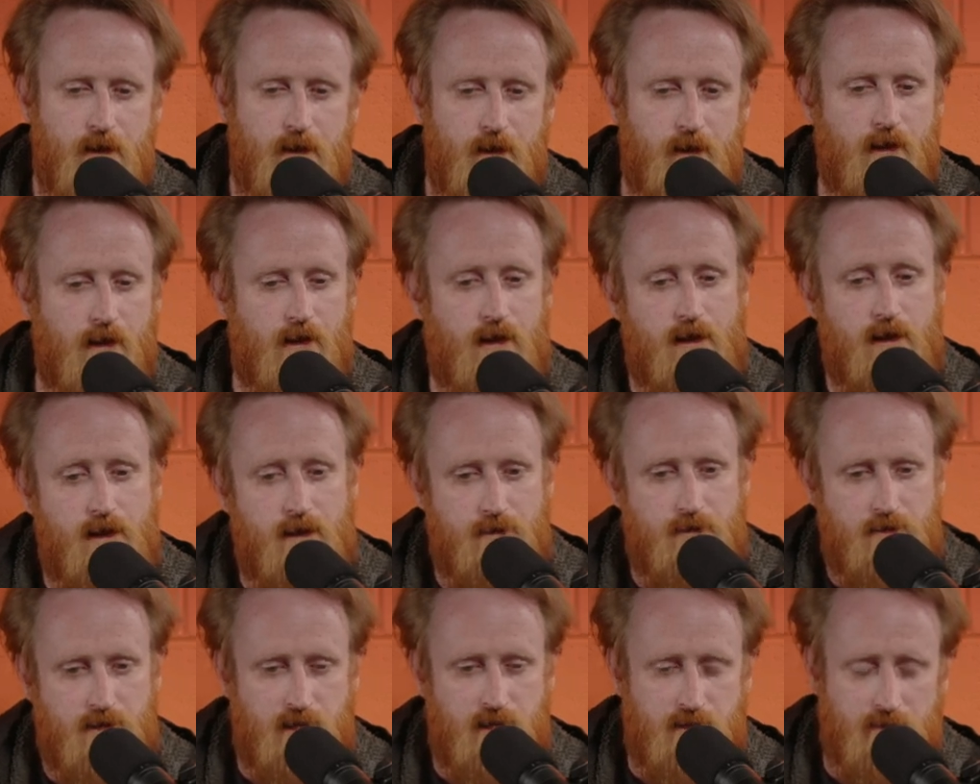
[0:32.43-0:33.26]

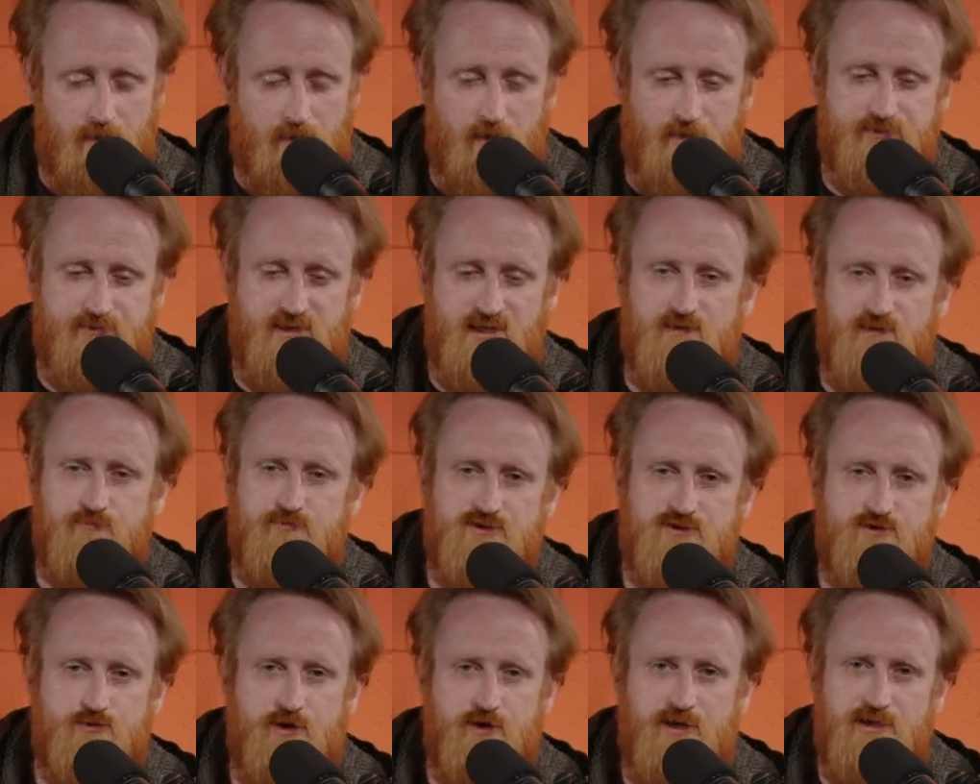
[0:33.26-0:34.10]
uh, and nothing in
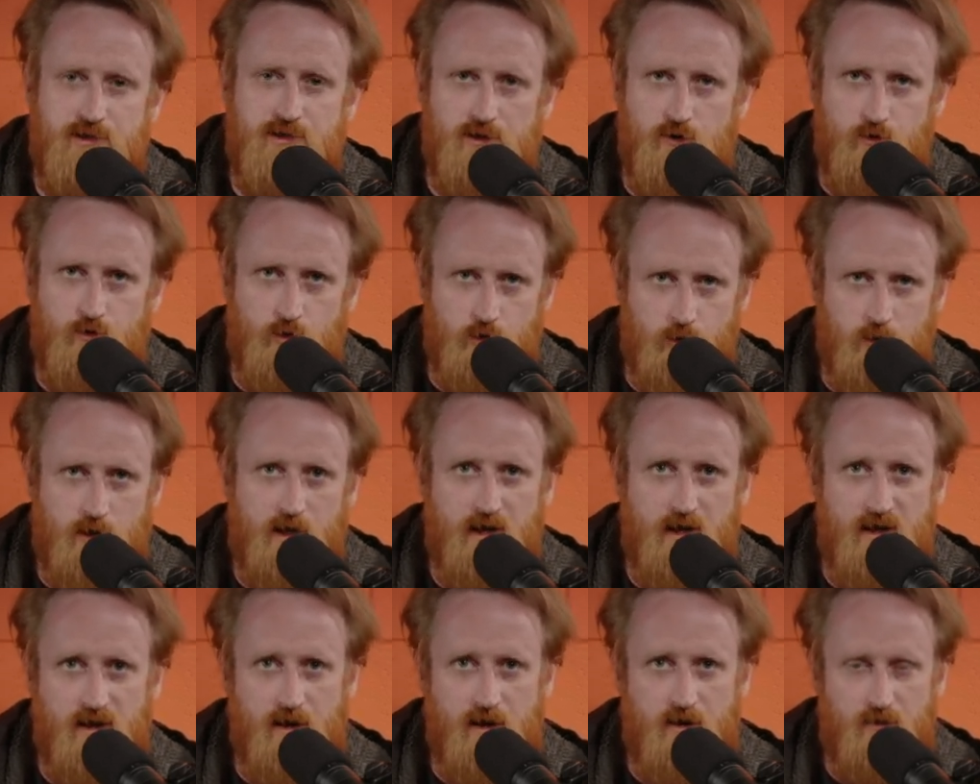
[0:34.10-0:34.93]
between, no
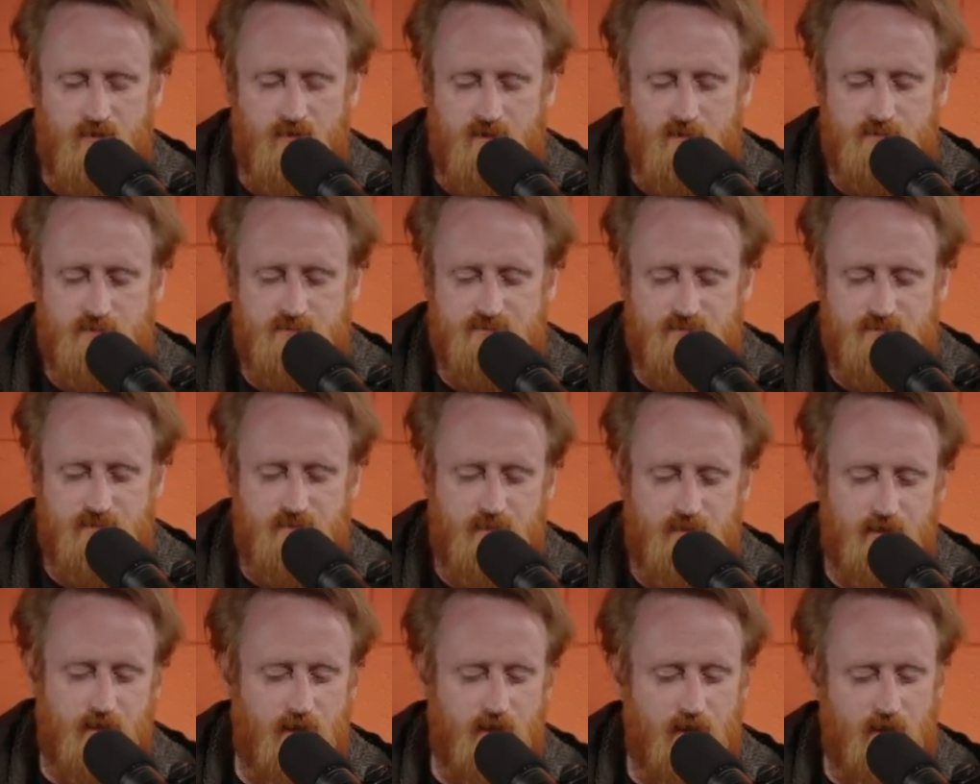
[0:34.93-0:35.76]
gray areas
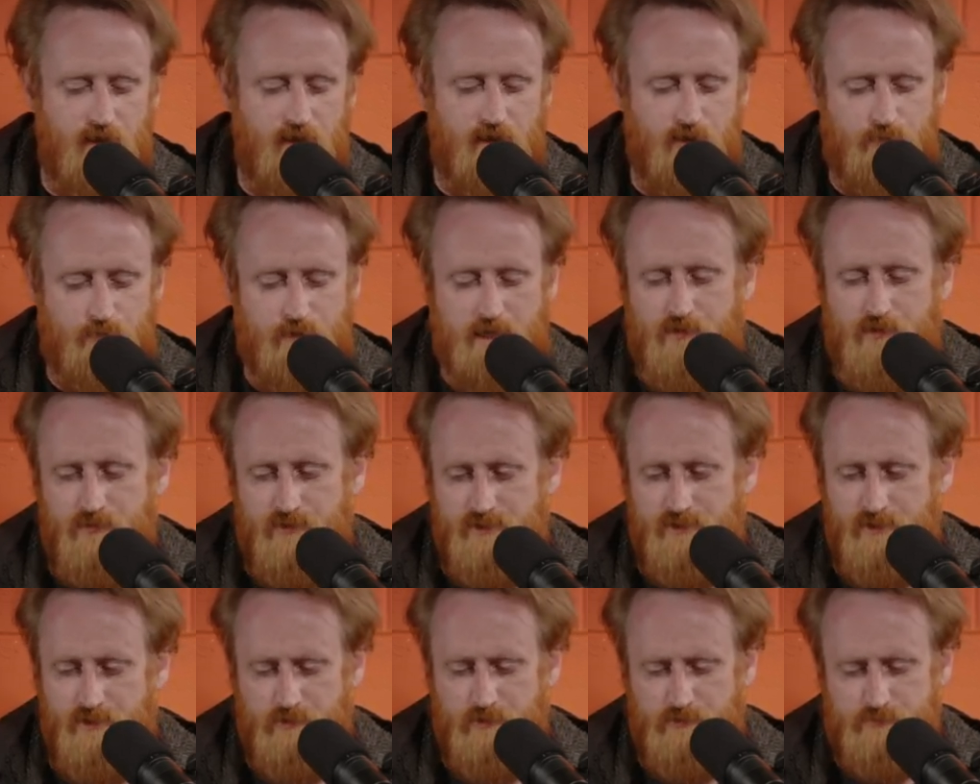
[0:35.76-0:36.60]
uh, around
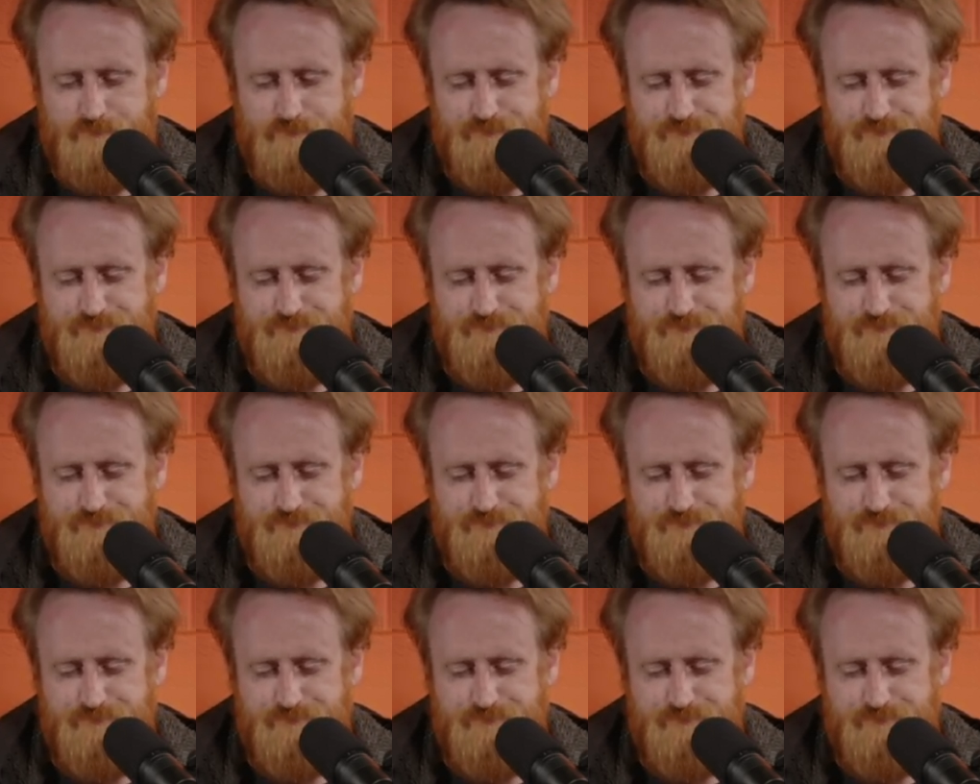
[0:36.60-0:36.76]
here.